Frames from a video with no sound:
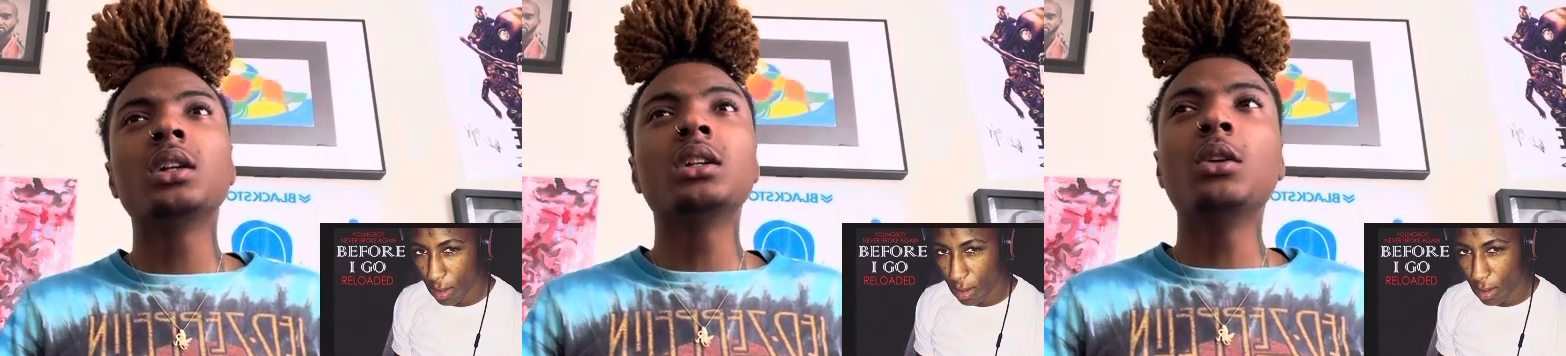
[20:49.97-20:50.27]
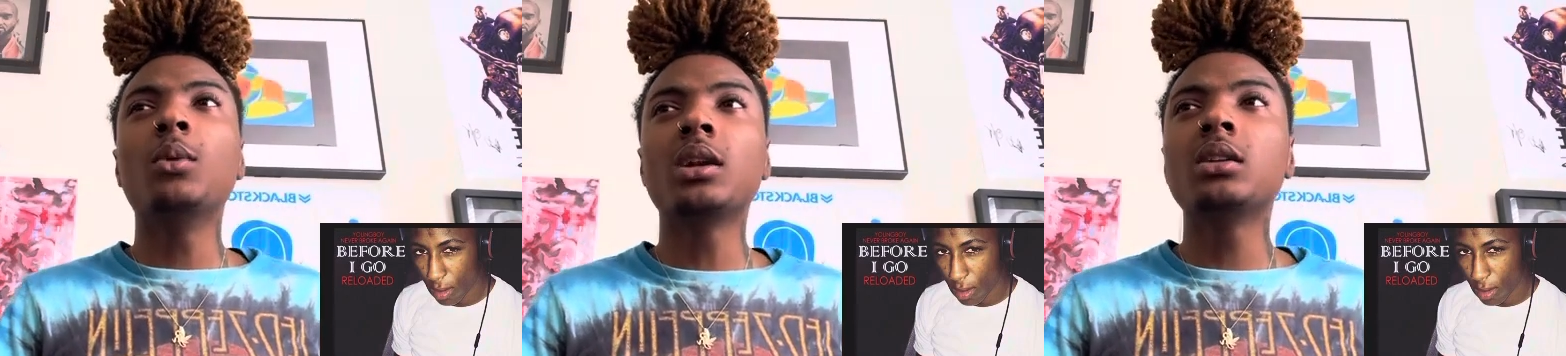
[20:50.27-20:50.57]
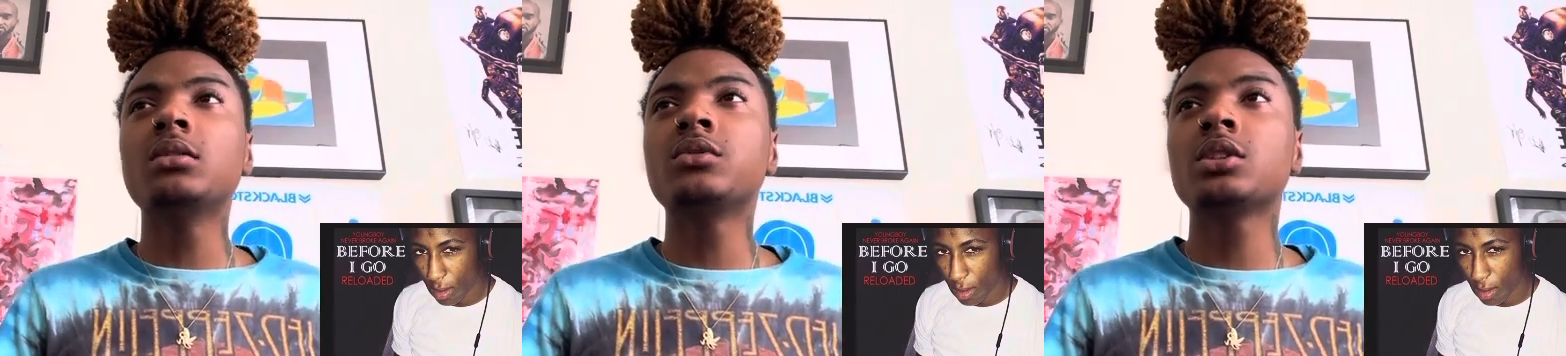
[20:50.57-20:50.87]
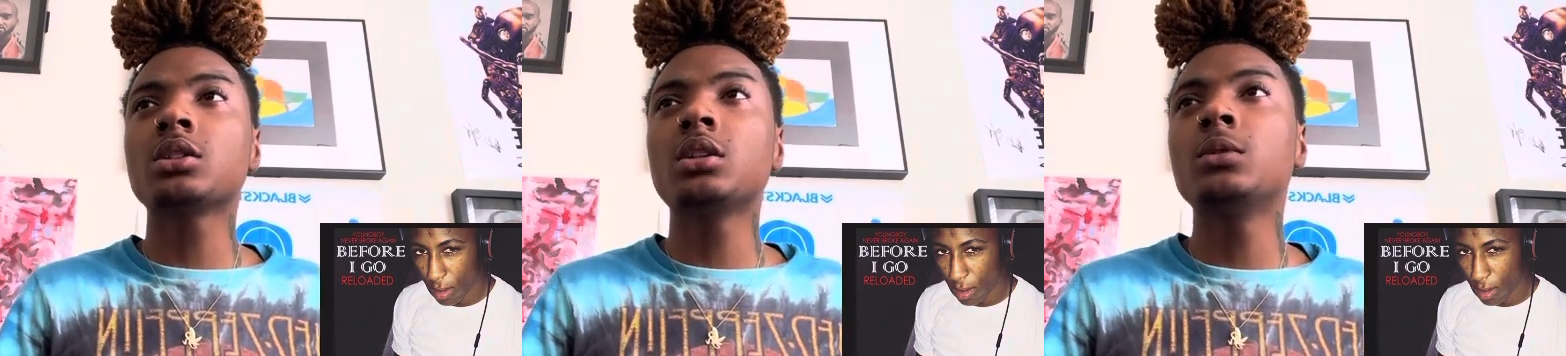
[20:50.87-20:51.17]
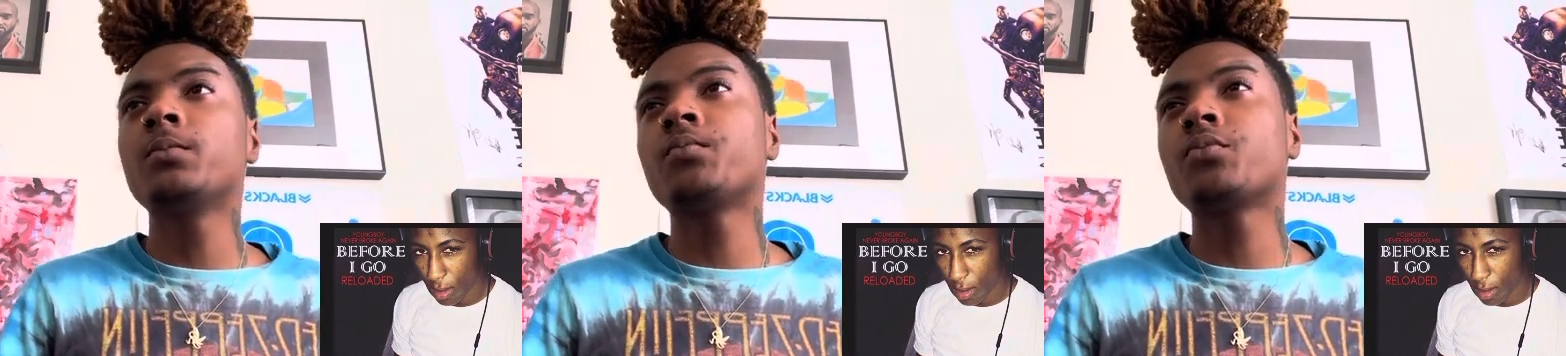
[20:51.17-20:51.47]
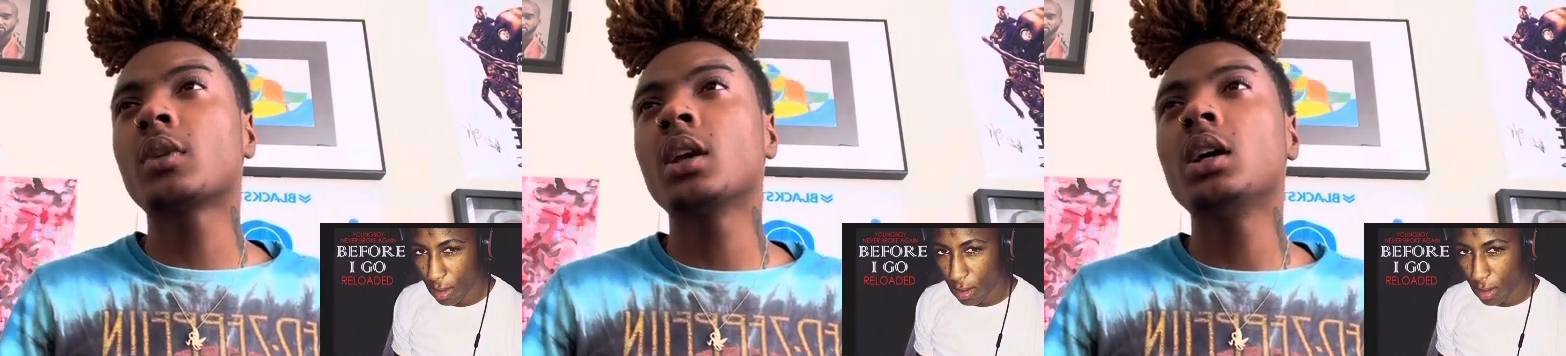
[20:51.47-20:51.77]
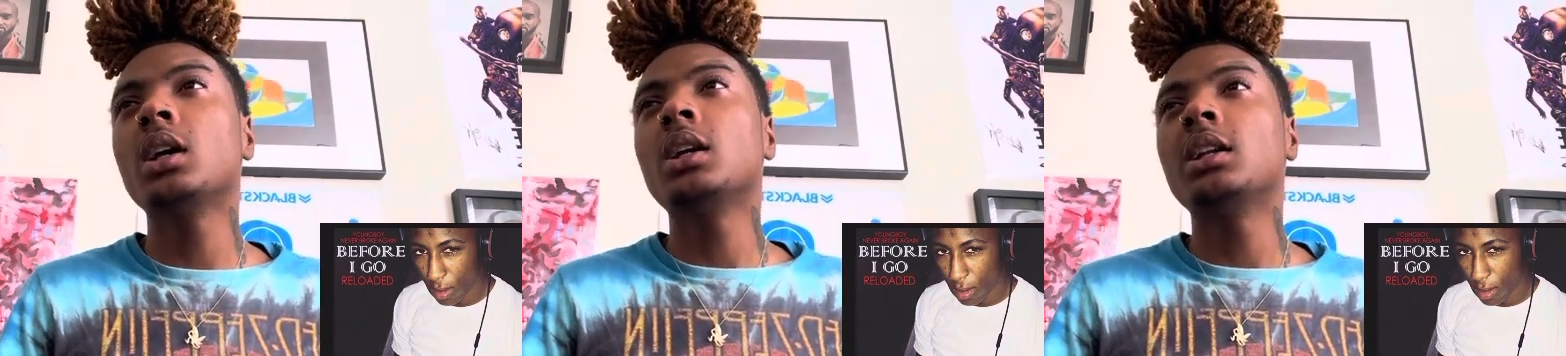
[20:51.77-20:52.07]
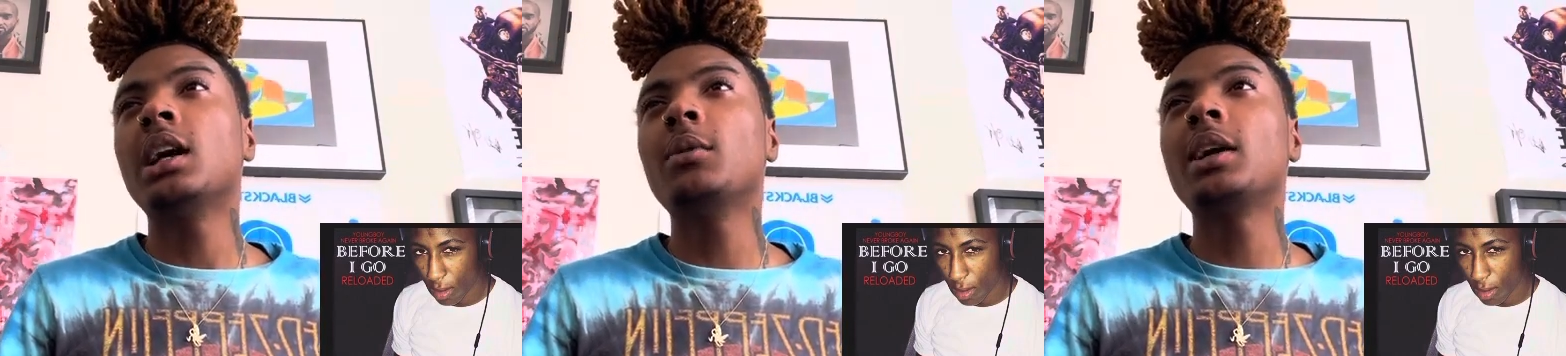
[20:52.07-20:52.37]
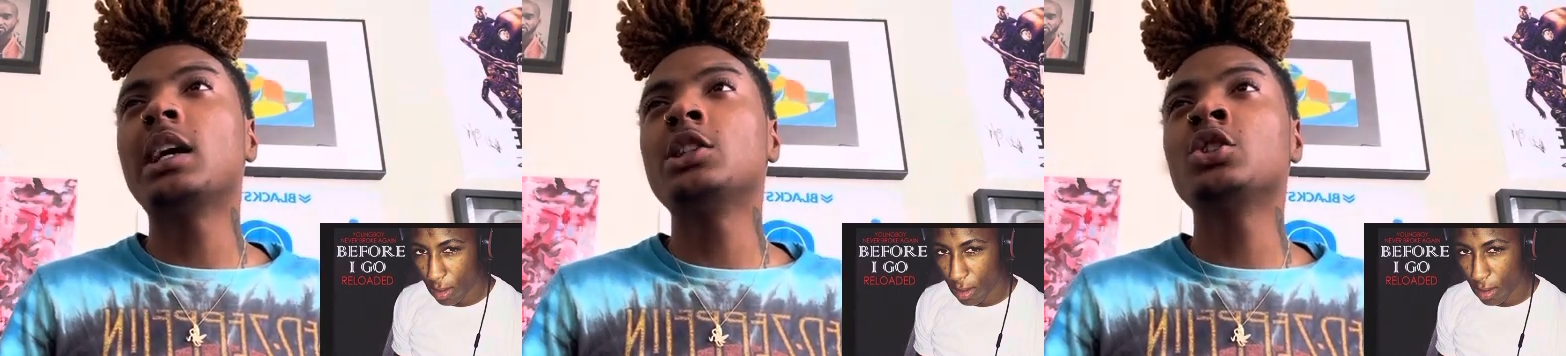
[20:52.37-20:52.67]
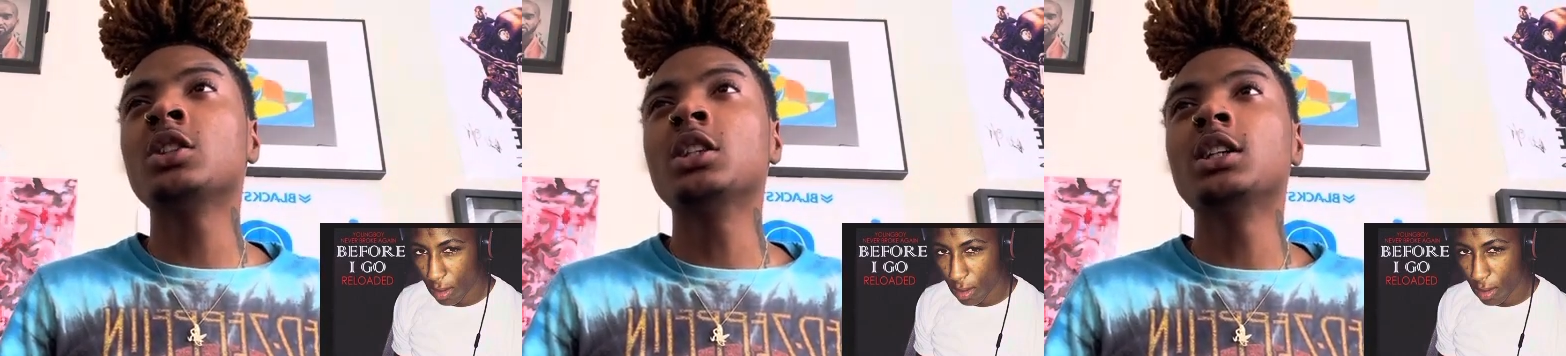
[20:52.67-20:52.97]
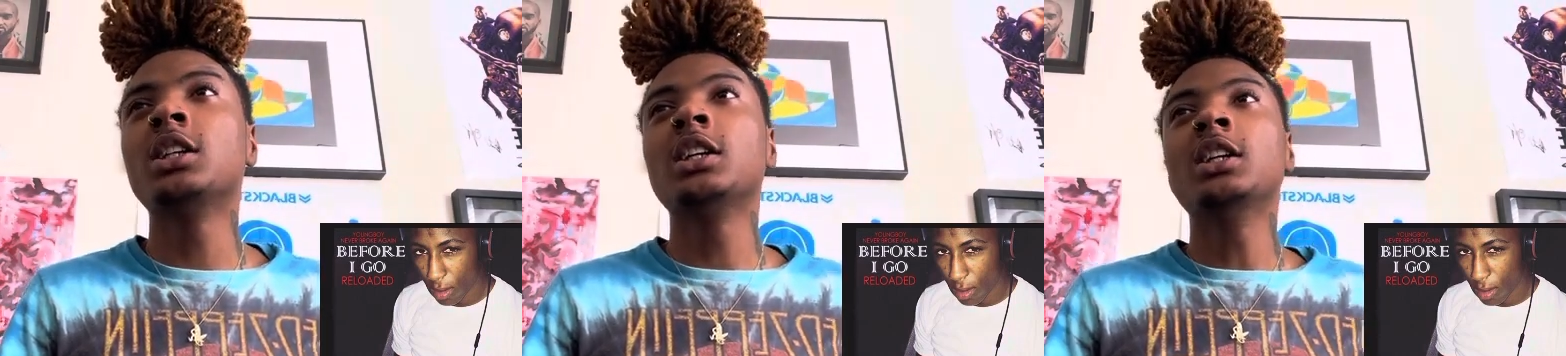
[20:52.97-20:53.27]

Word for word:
Speaker 1: They're one of them for sure. Now we got Dream.